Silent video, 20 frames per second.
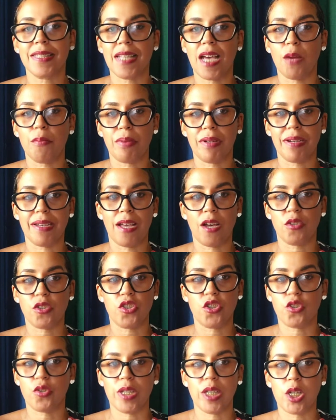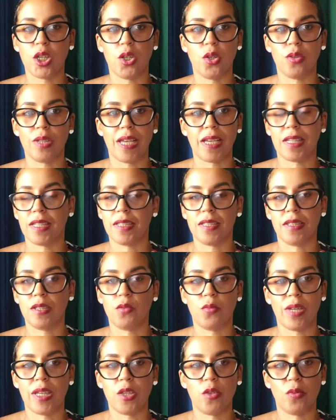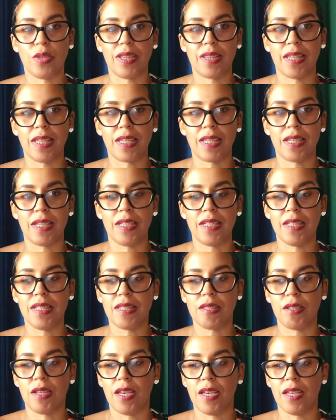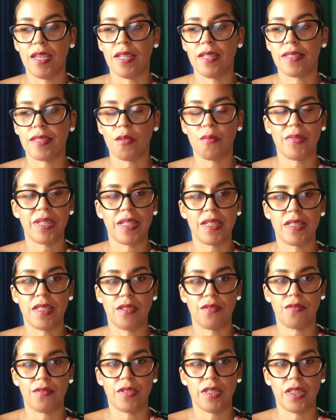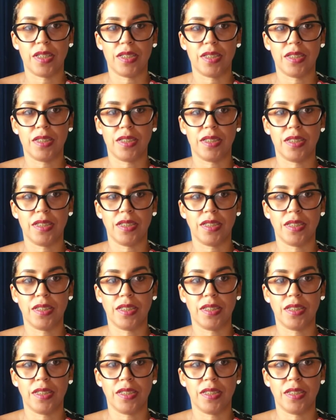It's not pronounced trico like the way you would think it is. It's something different.